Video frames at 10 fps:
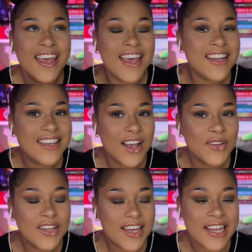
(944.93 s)

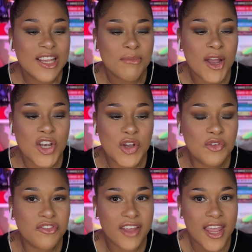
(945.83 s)
Delta is my new
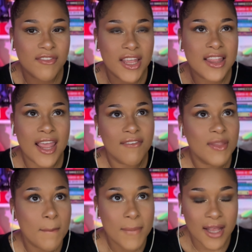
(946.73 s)
fave. Like, they have the
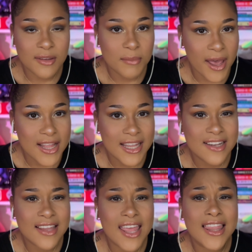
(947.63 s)
best pilots
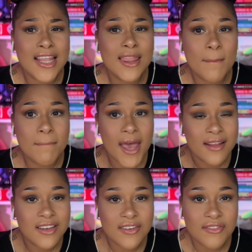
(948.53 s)
and like the
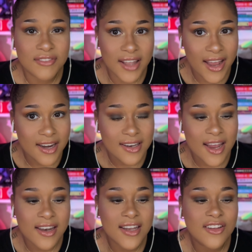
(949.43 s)
best flight
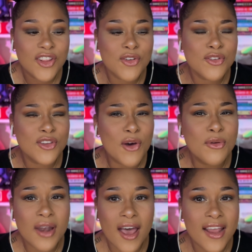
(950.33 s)
attendants. They're so
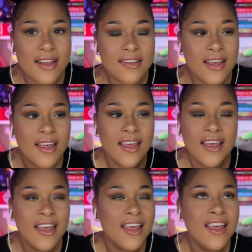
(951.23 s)
nice.
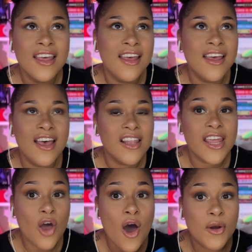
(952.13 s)
Like,
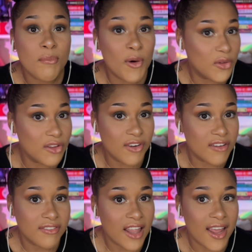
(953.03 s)
on both of our
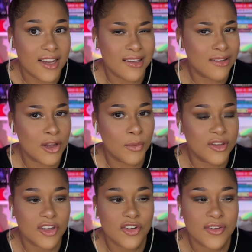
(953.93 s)
flights, it
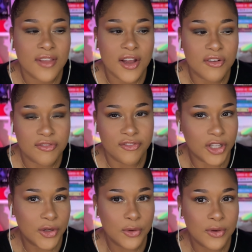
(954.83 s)
wasn't just like a
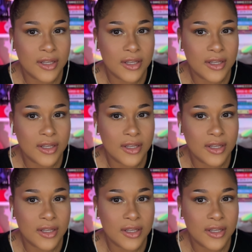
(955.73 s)
fluke.